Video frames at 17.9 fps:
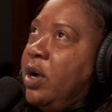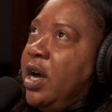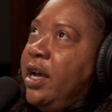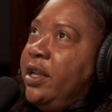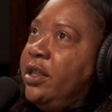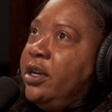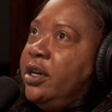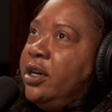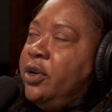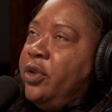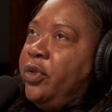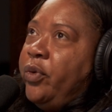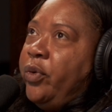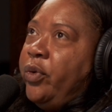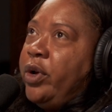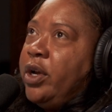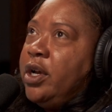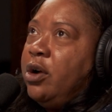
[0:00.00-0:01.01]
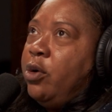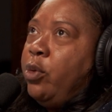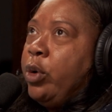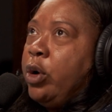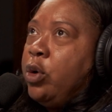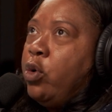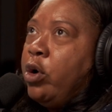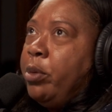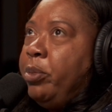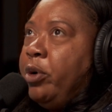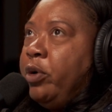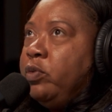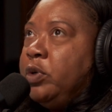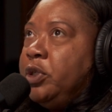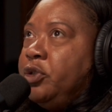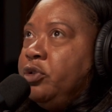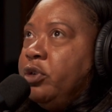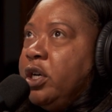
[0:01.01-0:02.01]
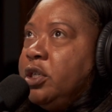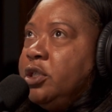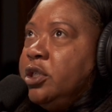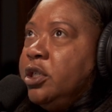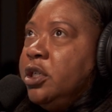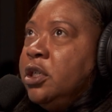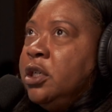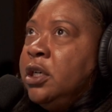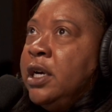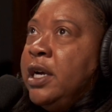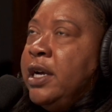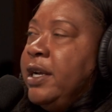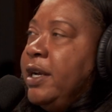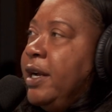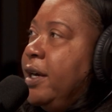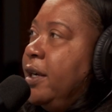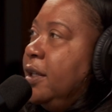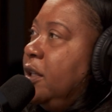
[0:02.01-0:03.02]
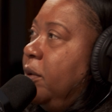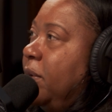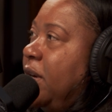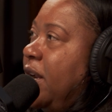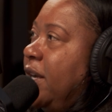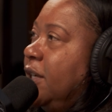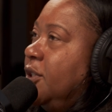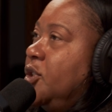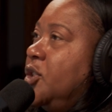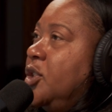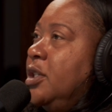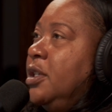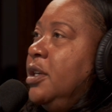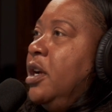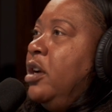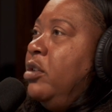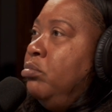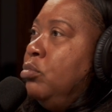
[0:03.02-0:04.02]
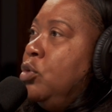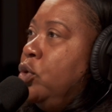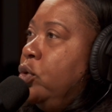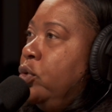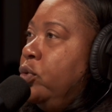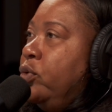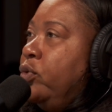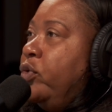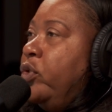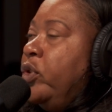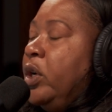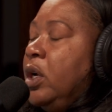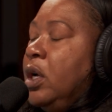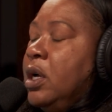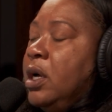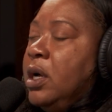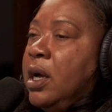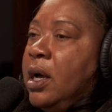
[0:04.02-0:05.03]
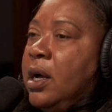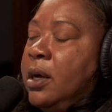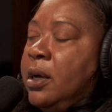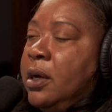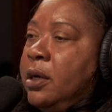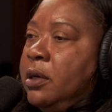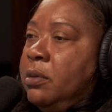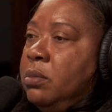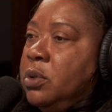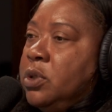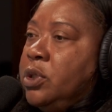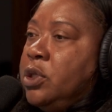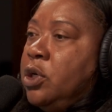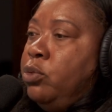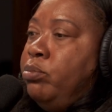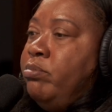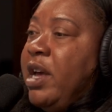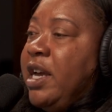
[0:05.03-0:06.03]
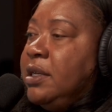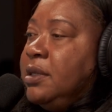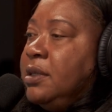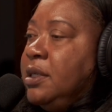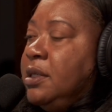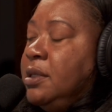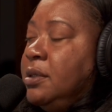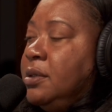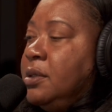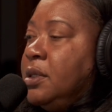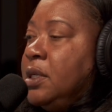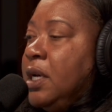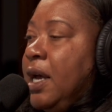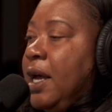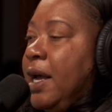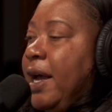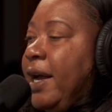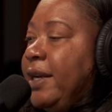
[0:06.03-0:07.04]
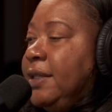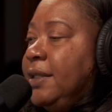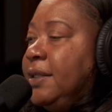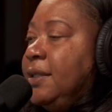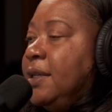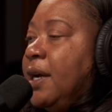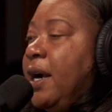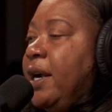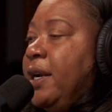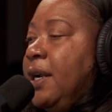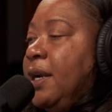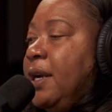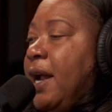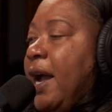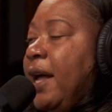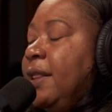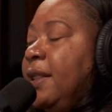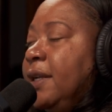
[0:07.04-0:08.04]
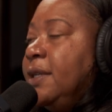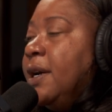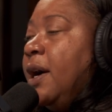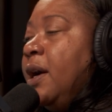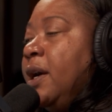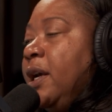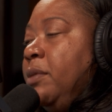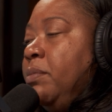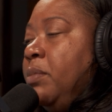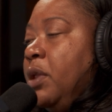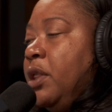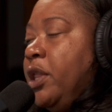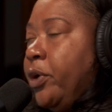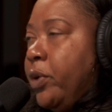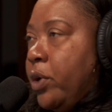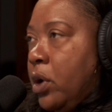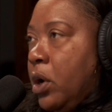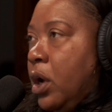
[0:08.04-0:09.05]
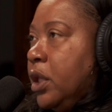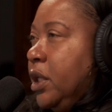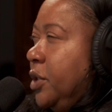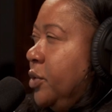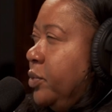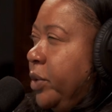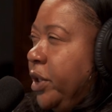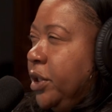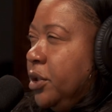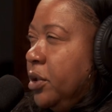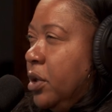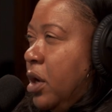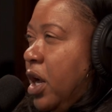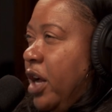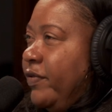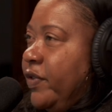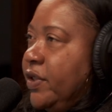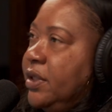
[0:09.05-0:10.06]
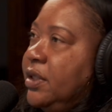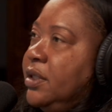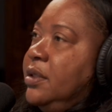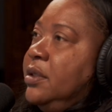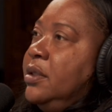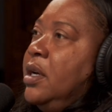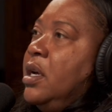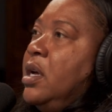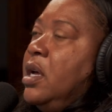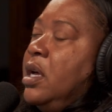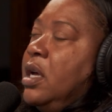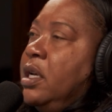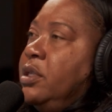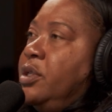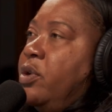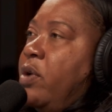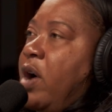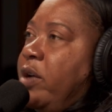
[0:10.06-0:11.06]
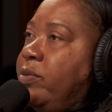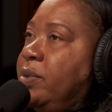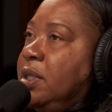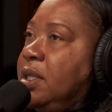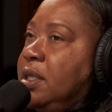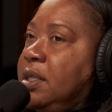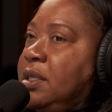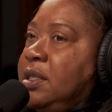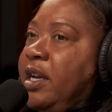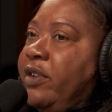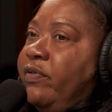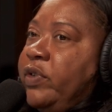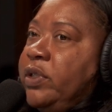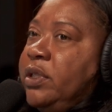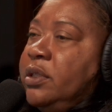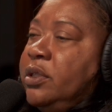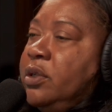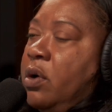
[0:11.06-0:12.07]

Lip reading: either through a corporate restructure, an elimination, a move. So Macy's had decided at the time there were all these regional offices. And so I was in the San Francisco